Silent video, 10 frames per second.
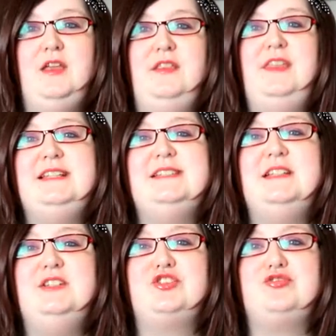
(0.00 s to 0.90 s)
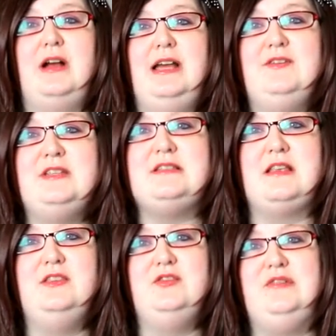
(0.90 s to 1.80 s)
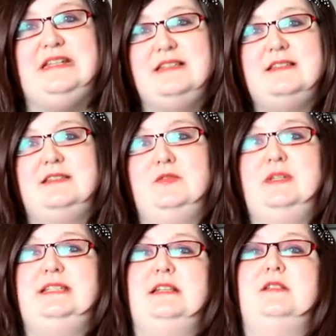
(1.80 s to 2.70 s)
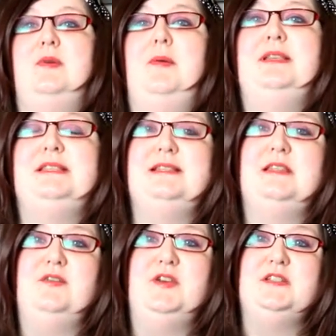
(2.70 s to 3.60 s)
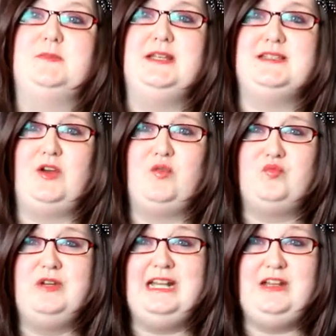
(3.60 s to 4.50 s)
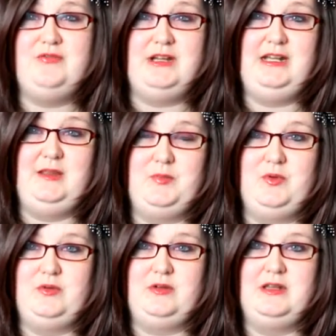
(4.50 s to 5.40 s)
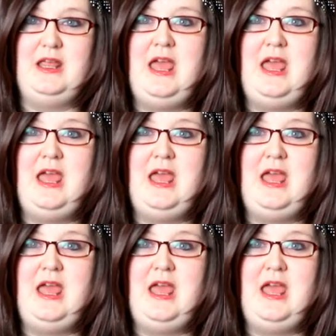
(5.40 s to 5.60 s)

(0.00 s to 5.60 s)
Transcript: The things that drive us and the reasons that we set up our business in the first place are really, really important.